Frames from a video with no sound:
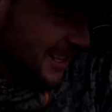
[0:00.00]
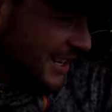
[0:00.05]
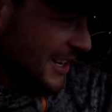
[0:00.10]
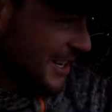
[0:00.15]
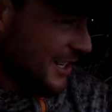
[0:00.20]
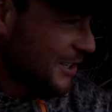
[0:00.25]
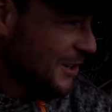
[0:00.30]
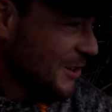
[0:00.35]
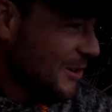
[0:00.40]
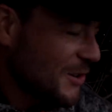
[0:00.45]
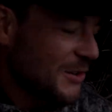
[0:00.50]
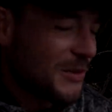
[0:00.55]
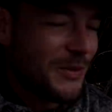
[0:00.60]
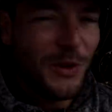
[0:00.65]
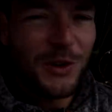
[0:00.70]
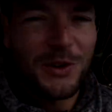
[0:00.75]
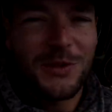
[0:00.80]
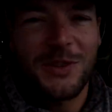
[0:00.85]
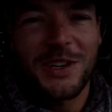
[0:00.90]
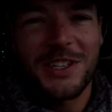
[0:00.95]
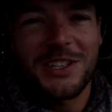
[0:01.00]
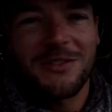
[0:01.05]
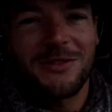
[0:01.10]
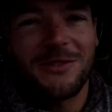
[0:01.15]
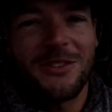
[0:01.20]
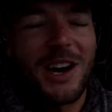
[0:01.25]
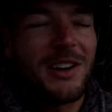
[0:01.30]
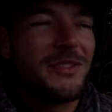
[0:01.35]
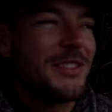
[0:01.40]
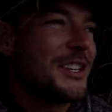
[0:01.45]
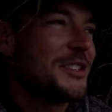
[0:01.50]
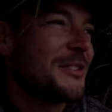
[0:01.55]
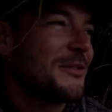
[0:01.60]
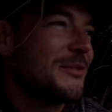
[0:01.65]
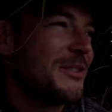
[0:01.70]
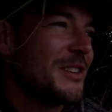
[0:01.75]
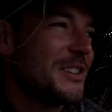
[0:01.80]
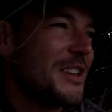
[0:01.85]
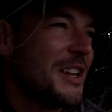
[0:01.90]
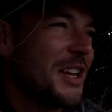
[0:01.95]
I don't know, his first fish in 5 days of
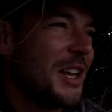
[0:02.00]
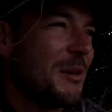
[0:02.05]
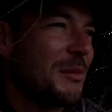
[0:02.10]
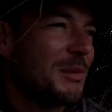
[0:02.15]
fishing here.